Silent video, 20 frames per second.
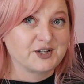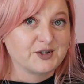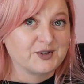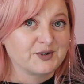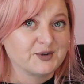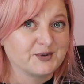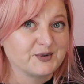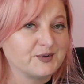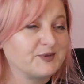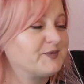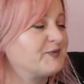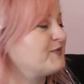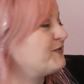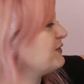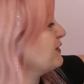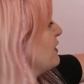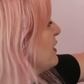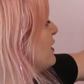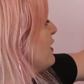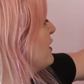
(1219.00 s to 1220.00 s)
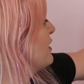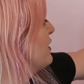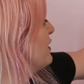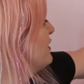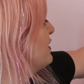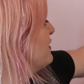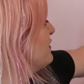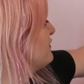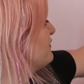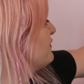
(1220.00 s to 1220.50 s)
2,
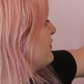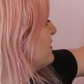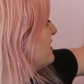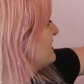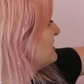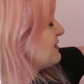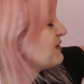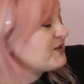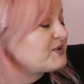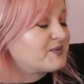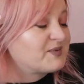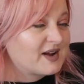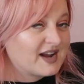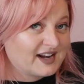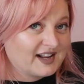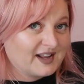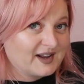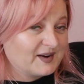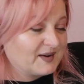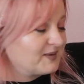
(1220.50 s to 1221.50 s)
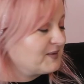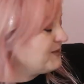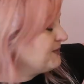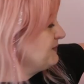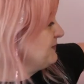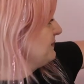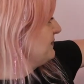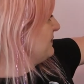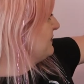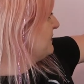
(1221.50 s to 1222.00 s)
Voice on the Radio,